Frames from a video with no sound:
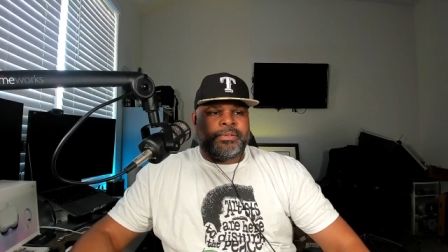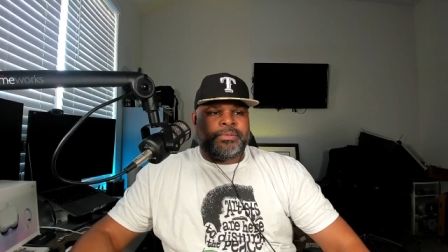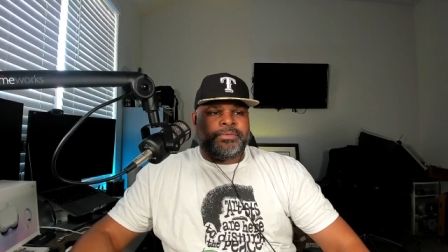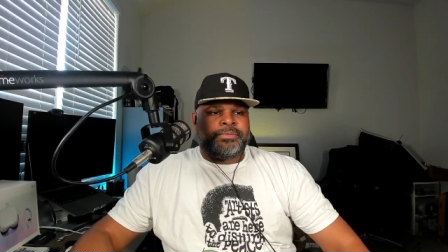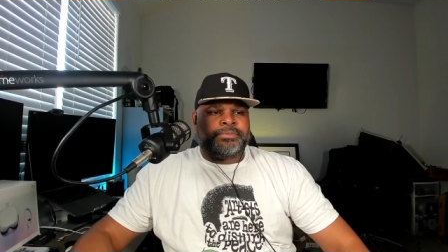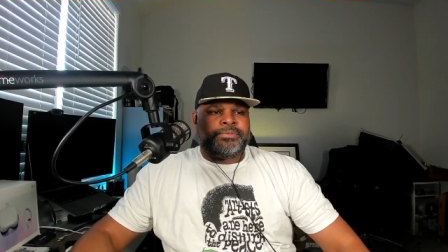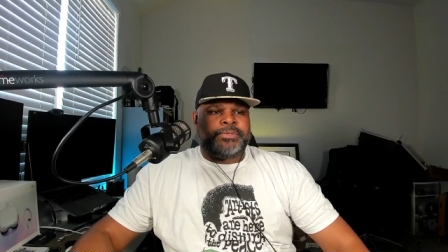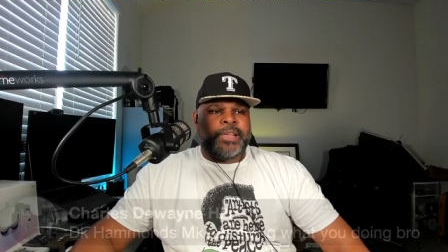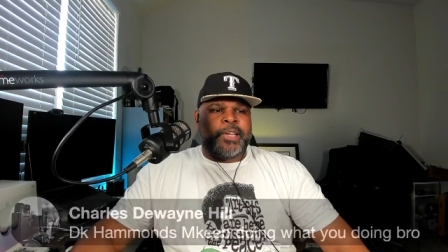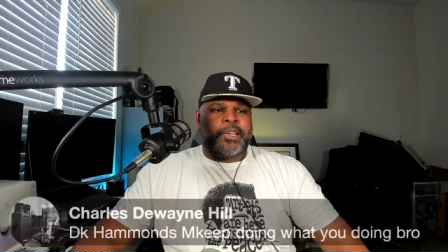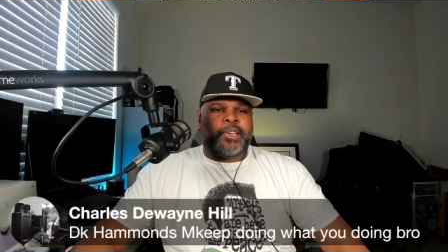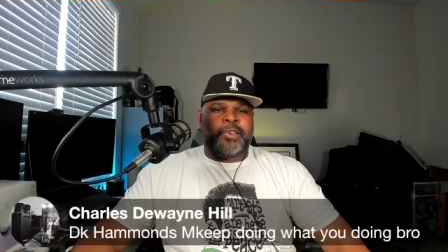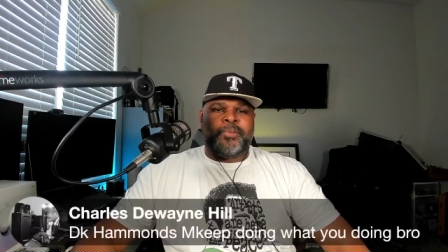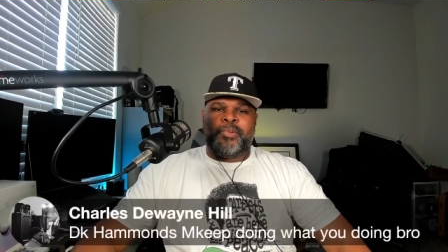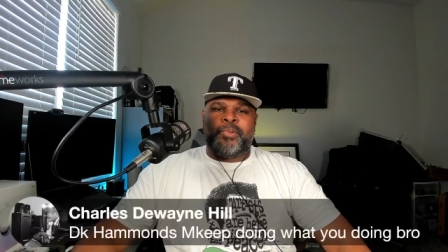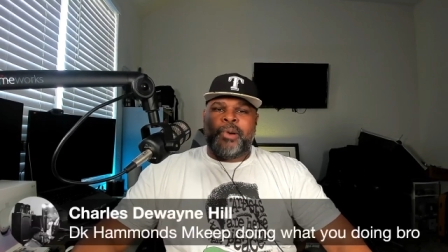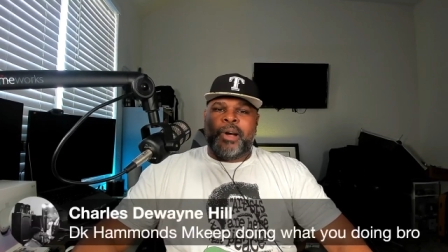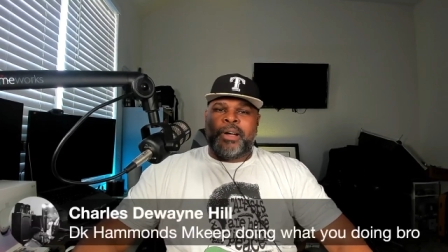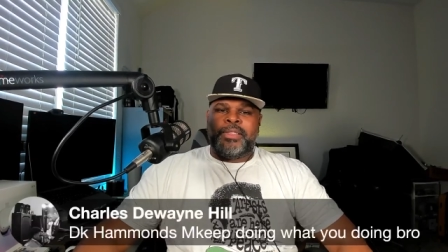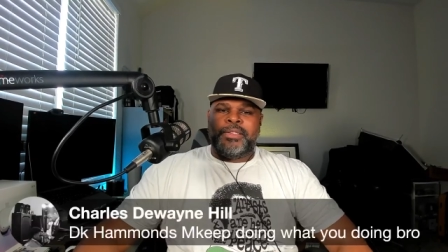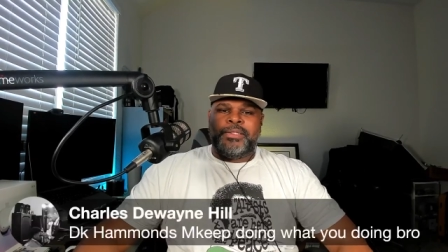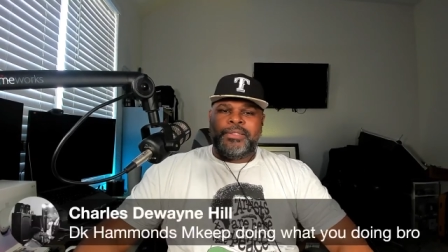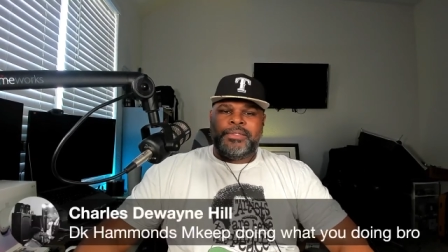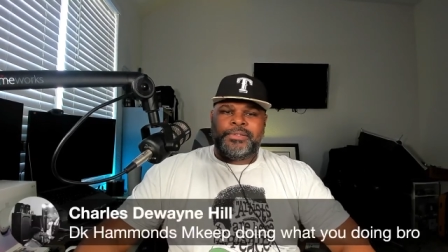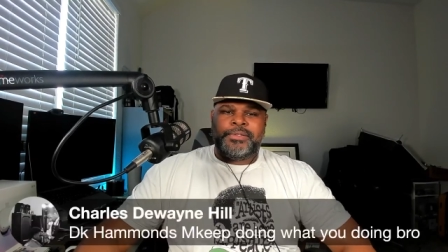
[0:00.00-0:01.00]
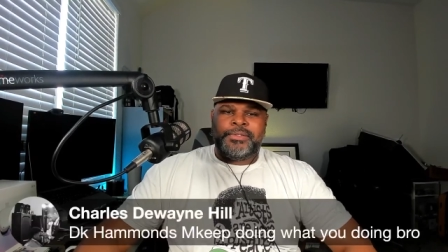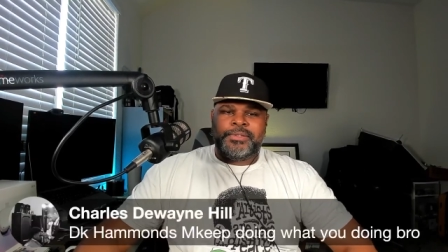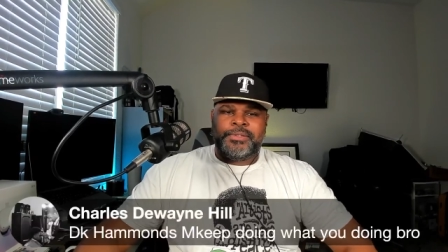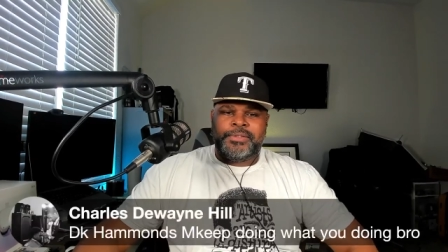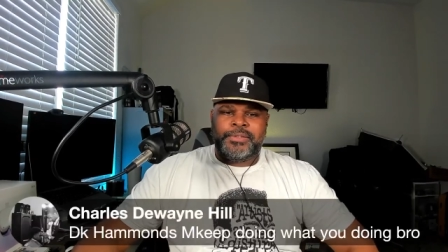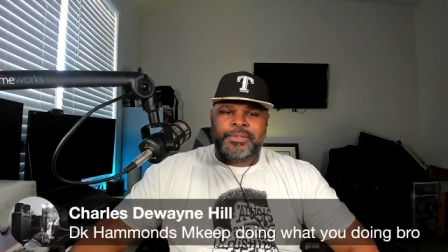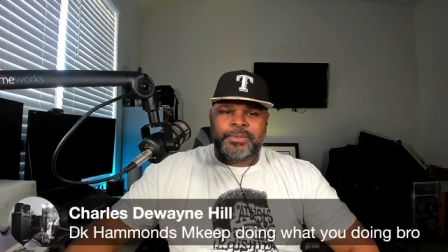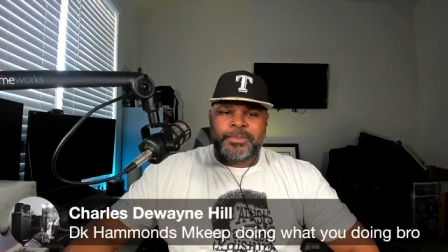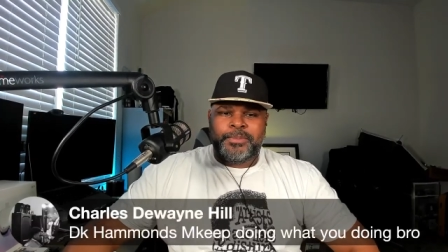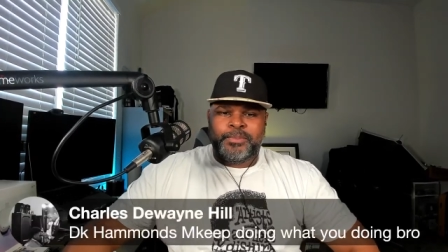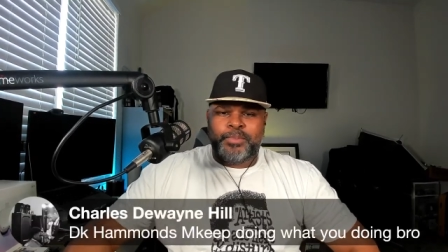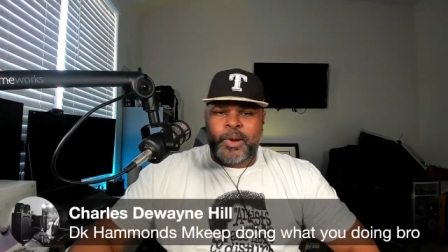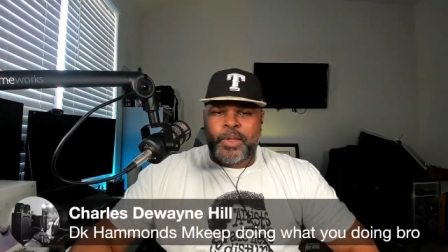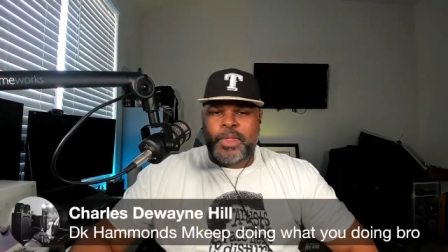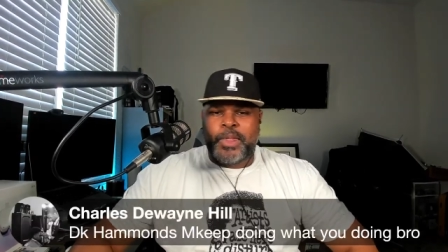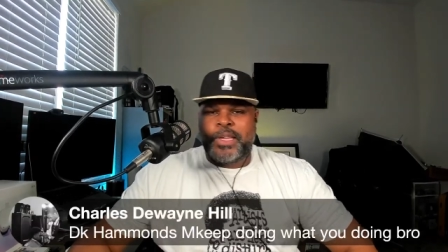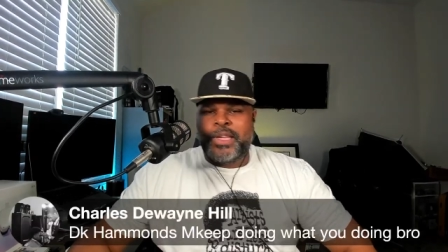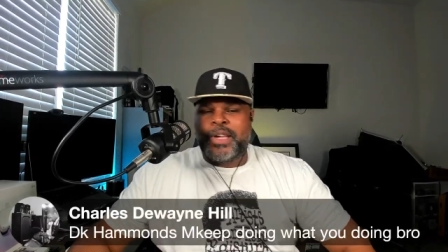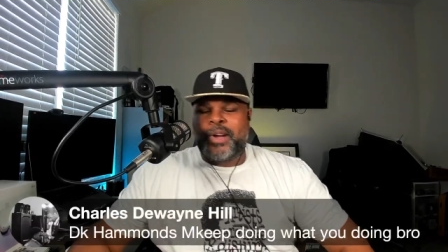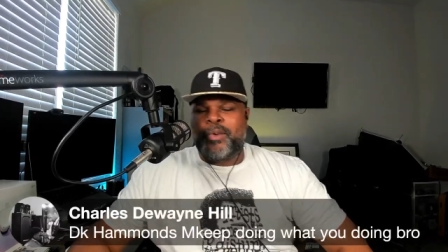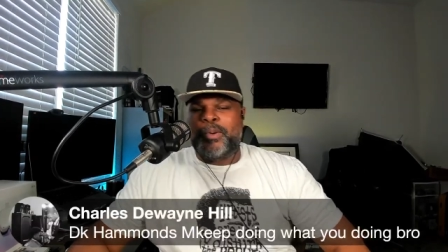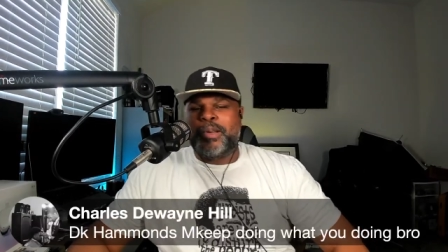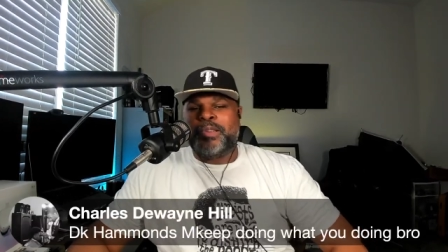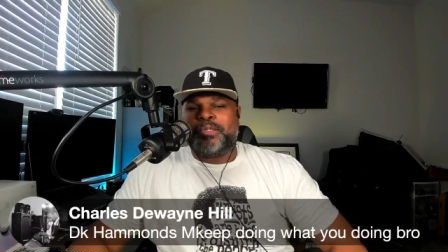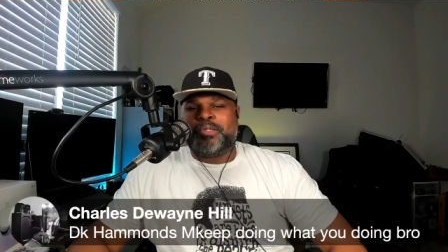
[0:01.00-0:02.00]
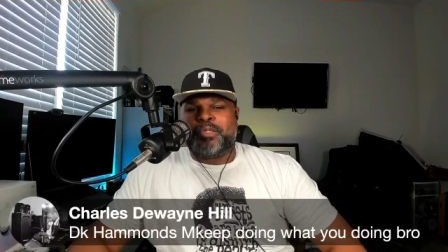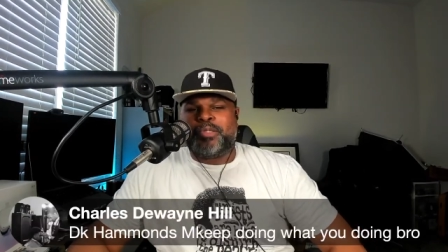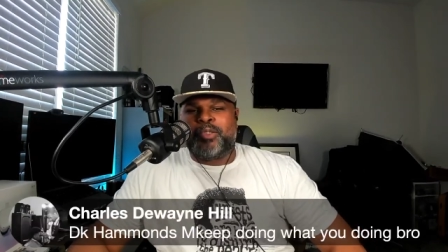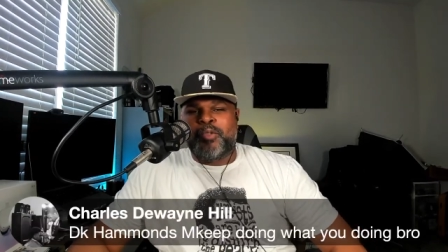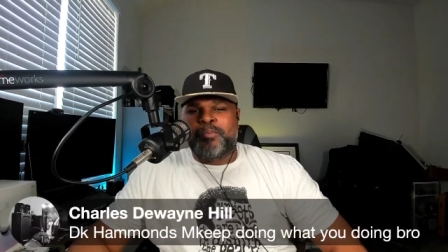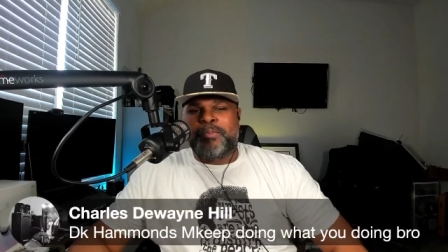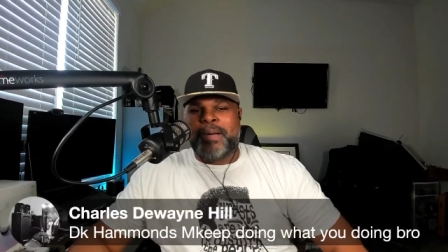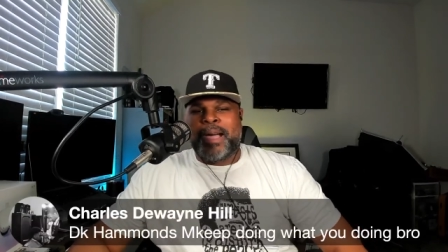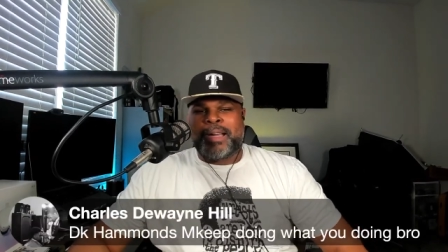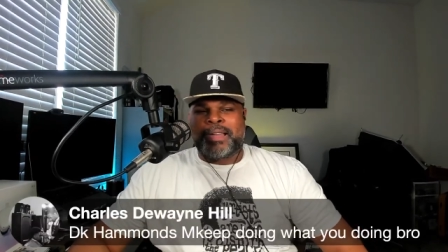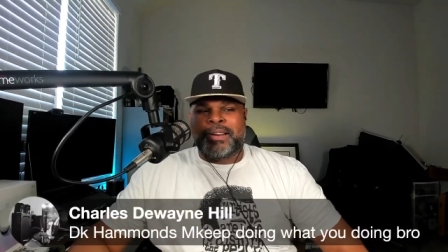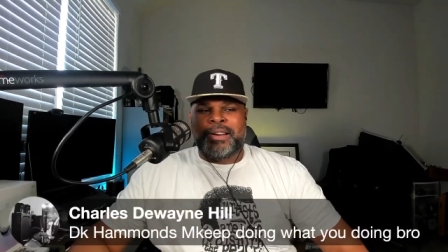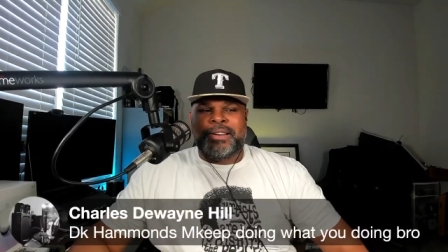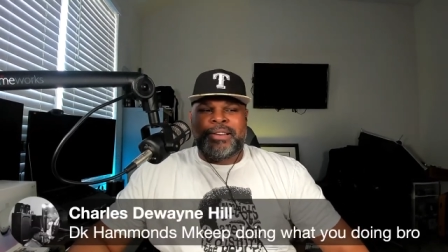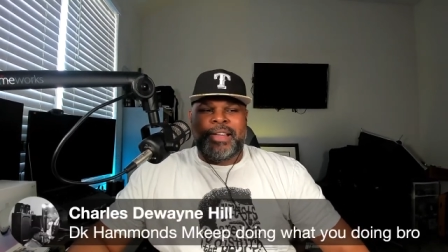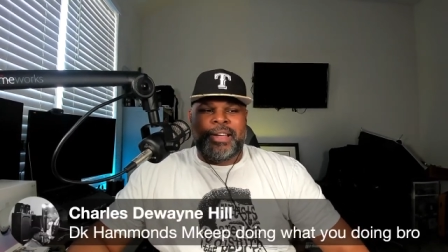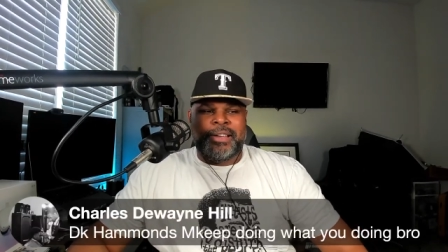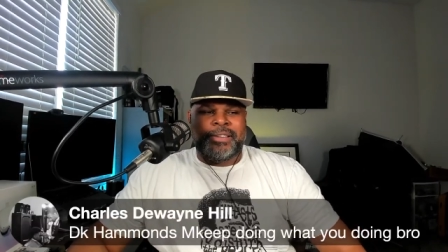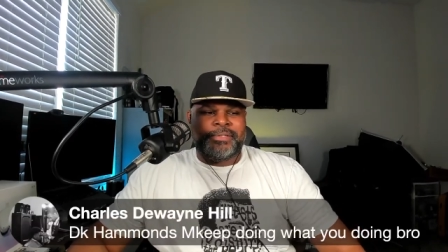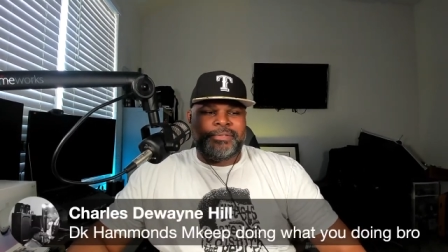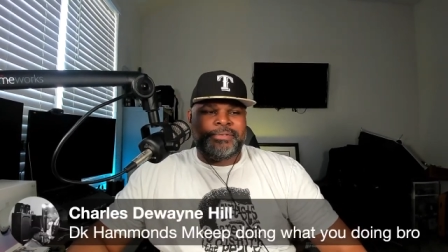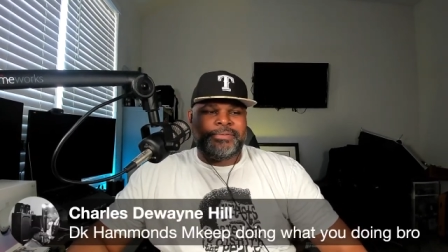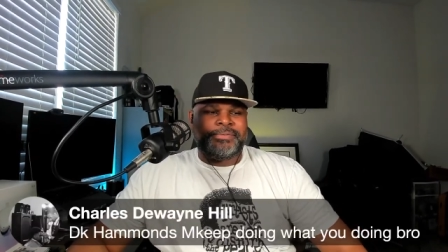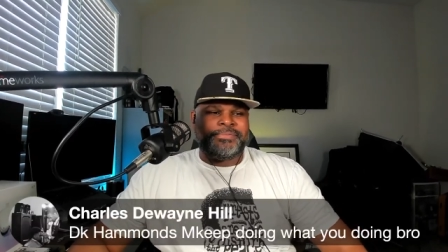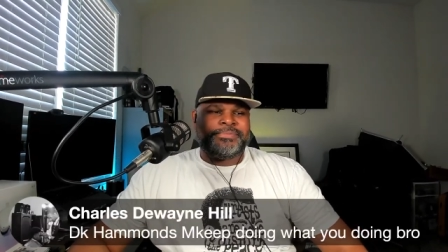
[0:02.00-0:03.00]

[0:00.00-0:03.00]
Thank you, brother. Brother Hill, we used to hoop back in the day.